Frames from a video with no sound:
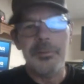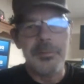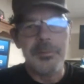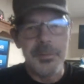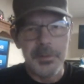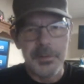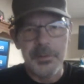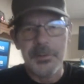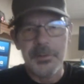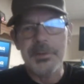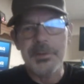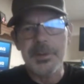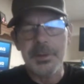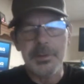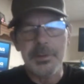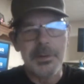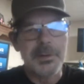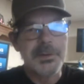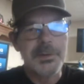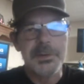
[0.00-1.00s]
just like a
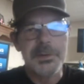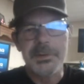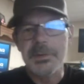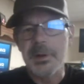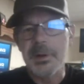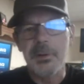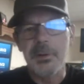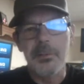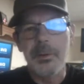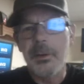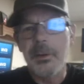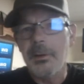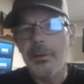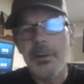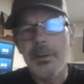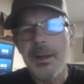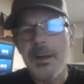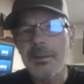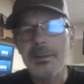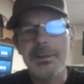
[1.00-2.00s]
regular cotton t-shirt.
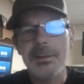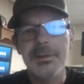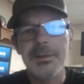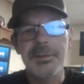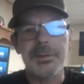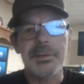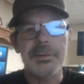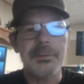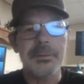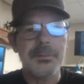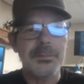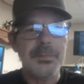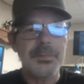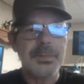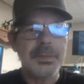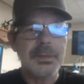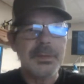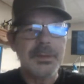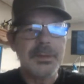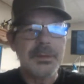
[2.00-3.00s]
The
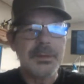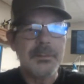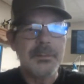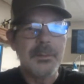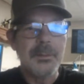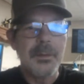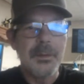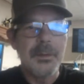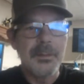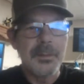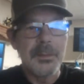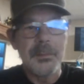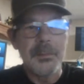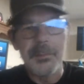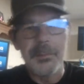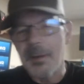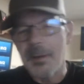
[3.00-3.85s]
problem is it's not cotton.